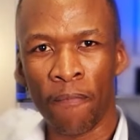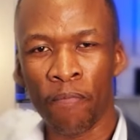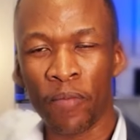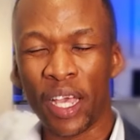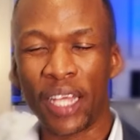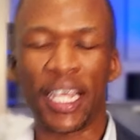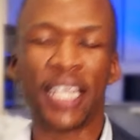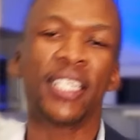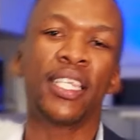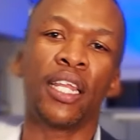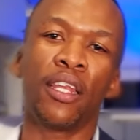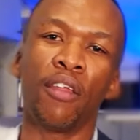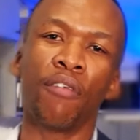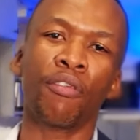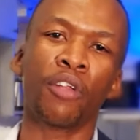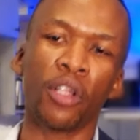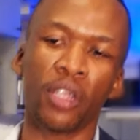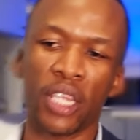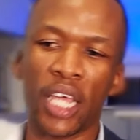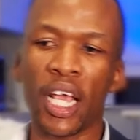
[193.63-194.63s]
And that's the
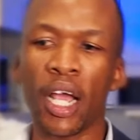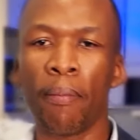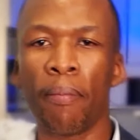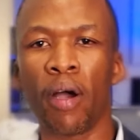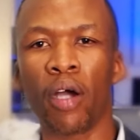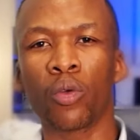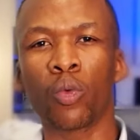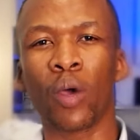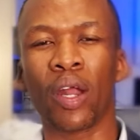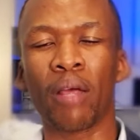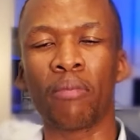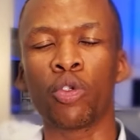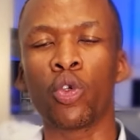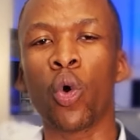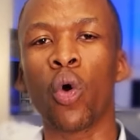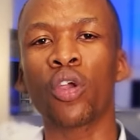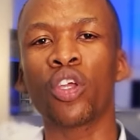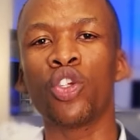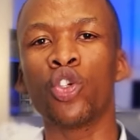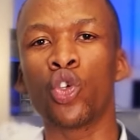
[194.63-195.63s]
difficult thing about what I'm
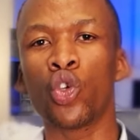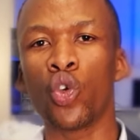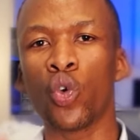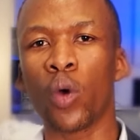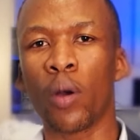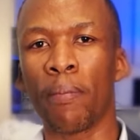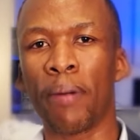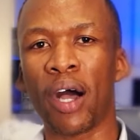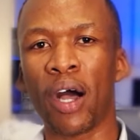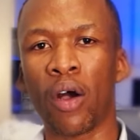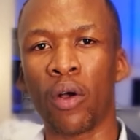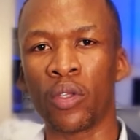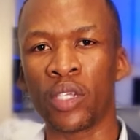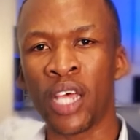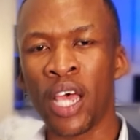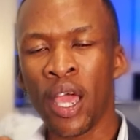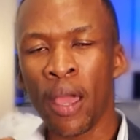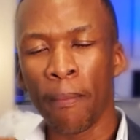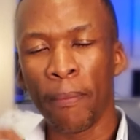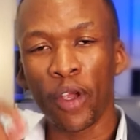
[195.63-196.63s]
talking to you about,
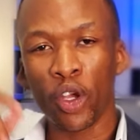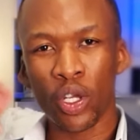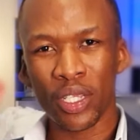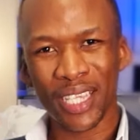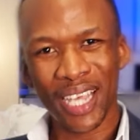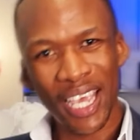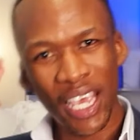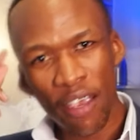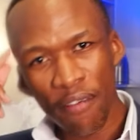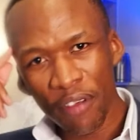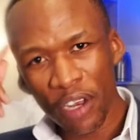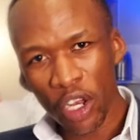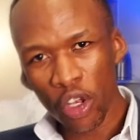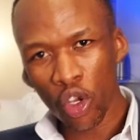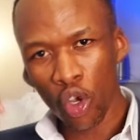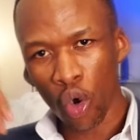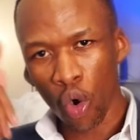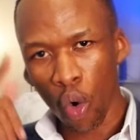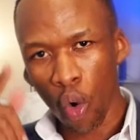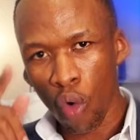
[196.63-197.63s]
because even in
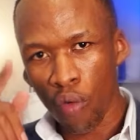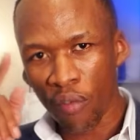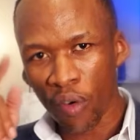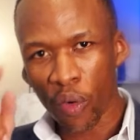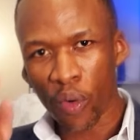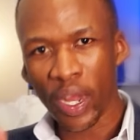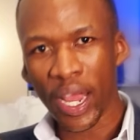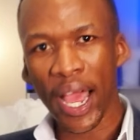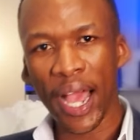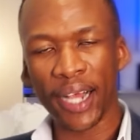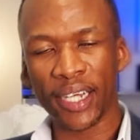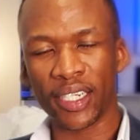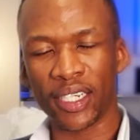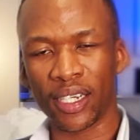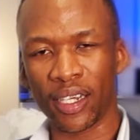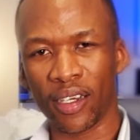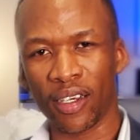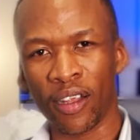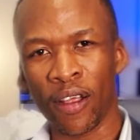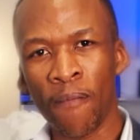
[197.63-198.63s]
your
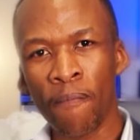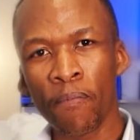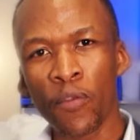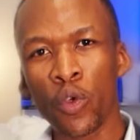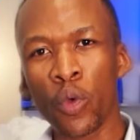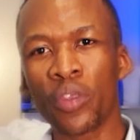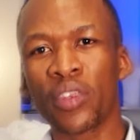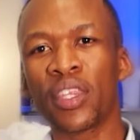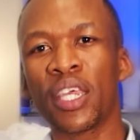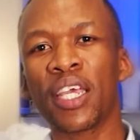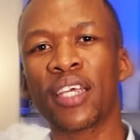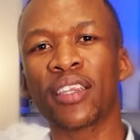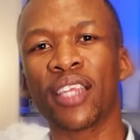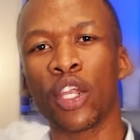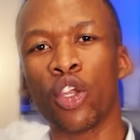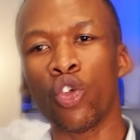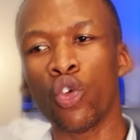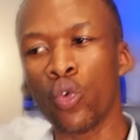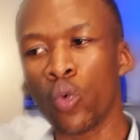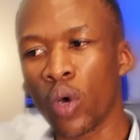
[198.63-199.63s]
overreaction, you think
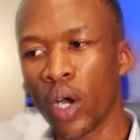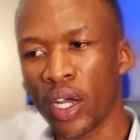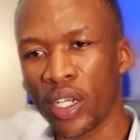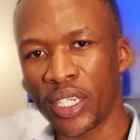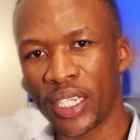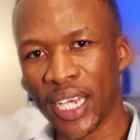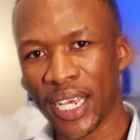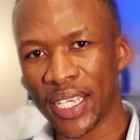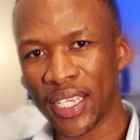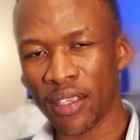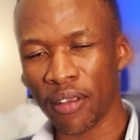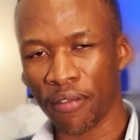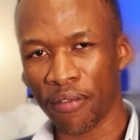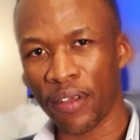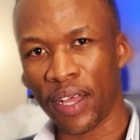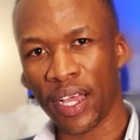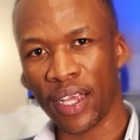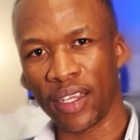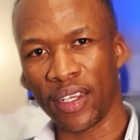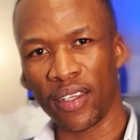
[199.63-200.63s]
that you are
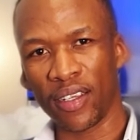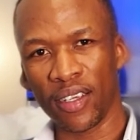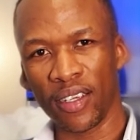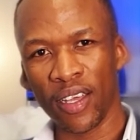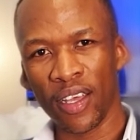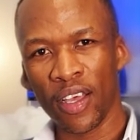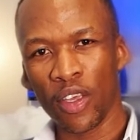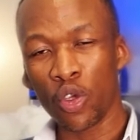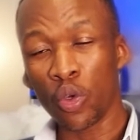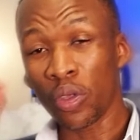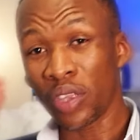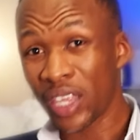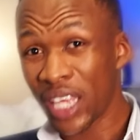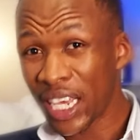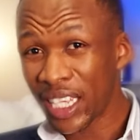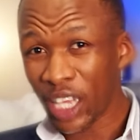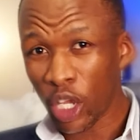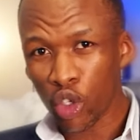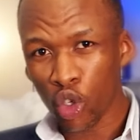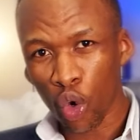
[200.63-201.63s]
justified. You
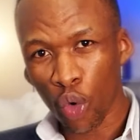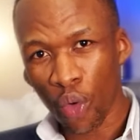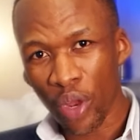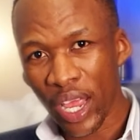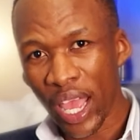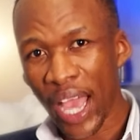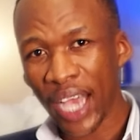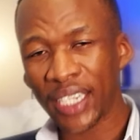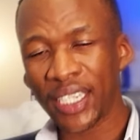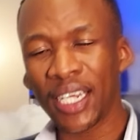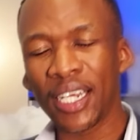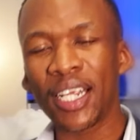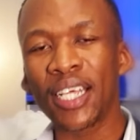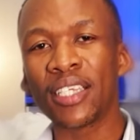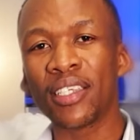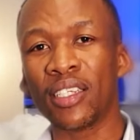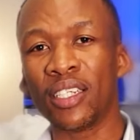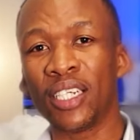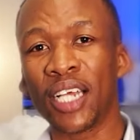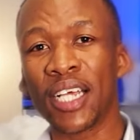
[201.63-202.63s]
think that your reaction
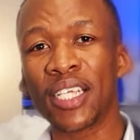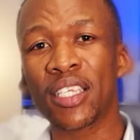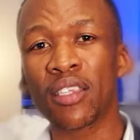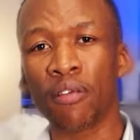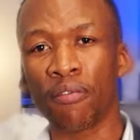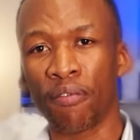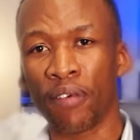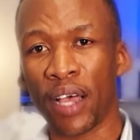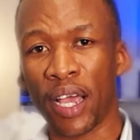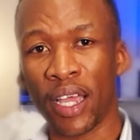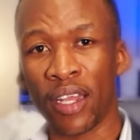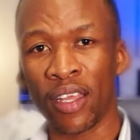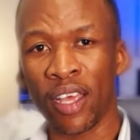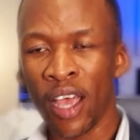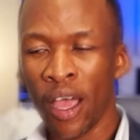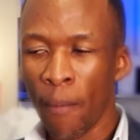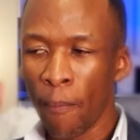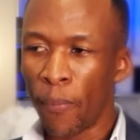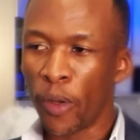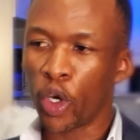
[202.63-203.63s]
is justified
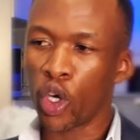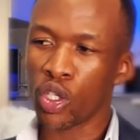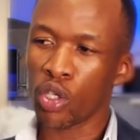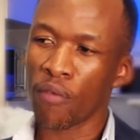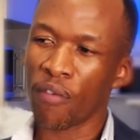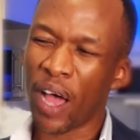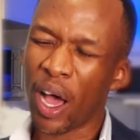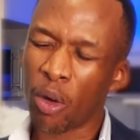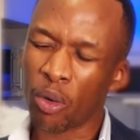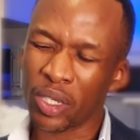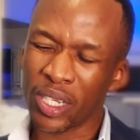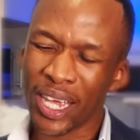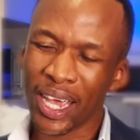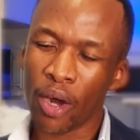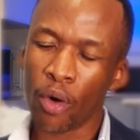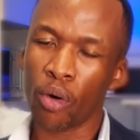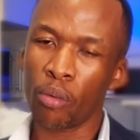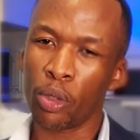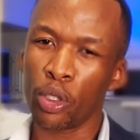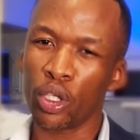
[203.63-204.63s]
because of how
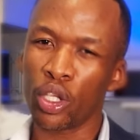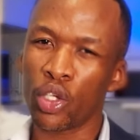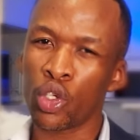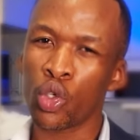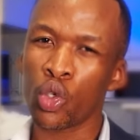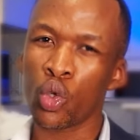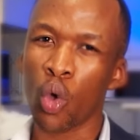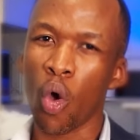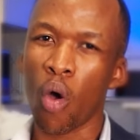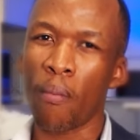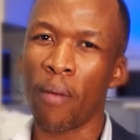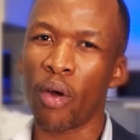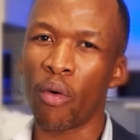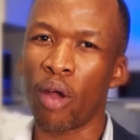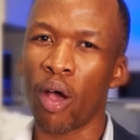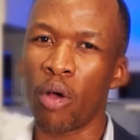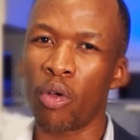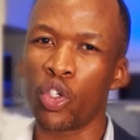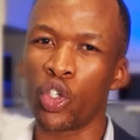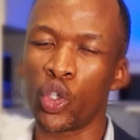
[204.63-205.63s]
terrible the storm
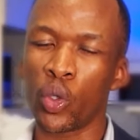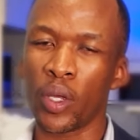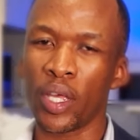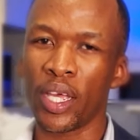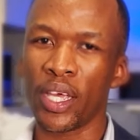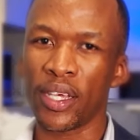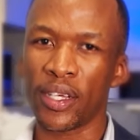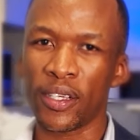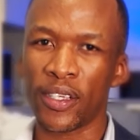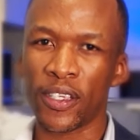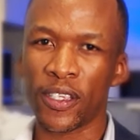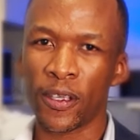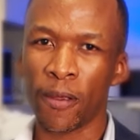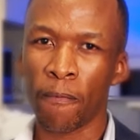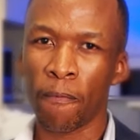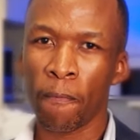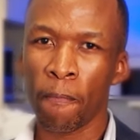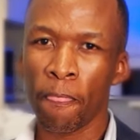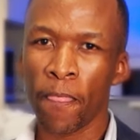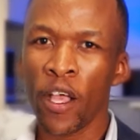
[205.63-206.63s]
around you is.
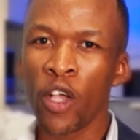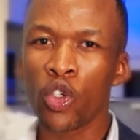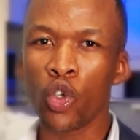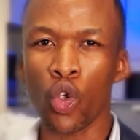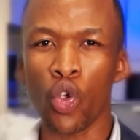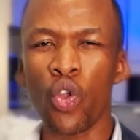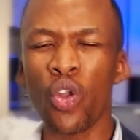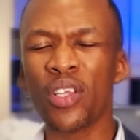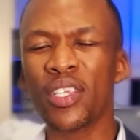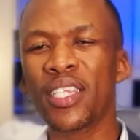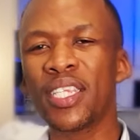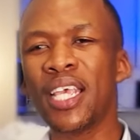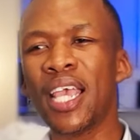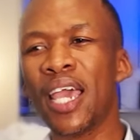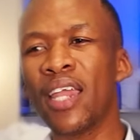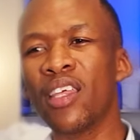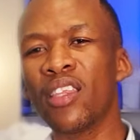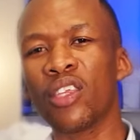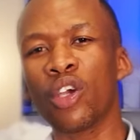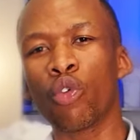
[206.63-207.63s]
So you don't see
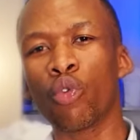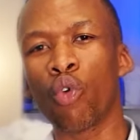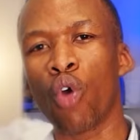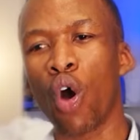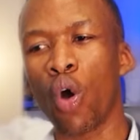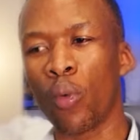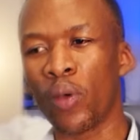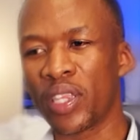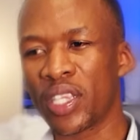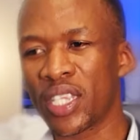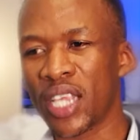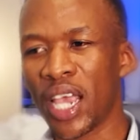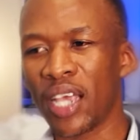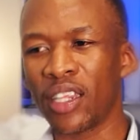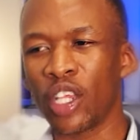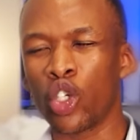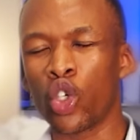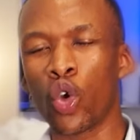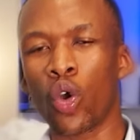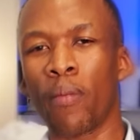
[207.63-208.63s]
anything wrong with saying
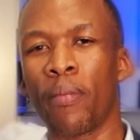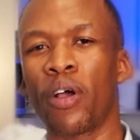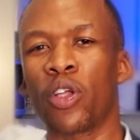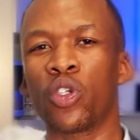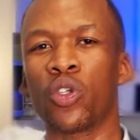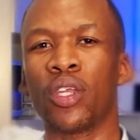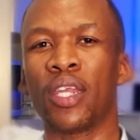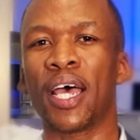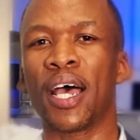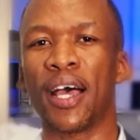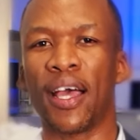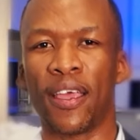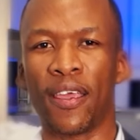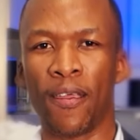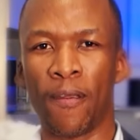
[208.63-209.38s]
that you're about to die.